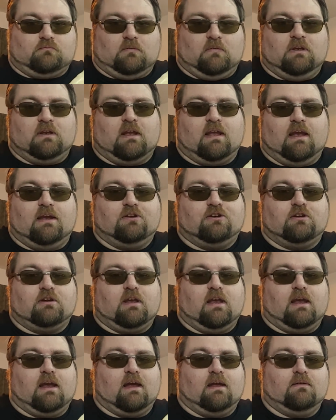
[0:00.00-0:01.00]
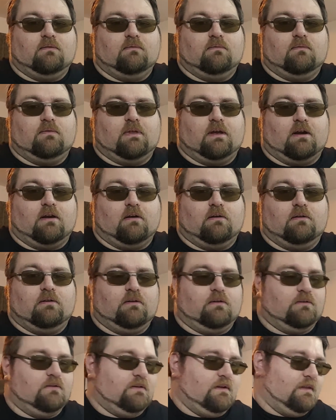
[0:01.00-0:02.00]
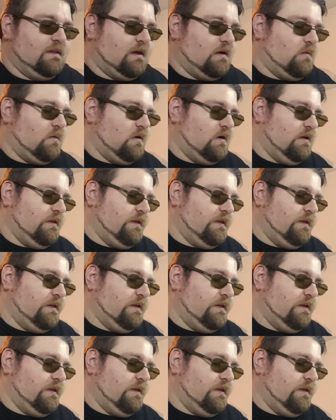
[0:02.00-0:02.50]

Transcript: in case you can't, there, you can see that wall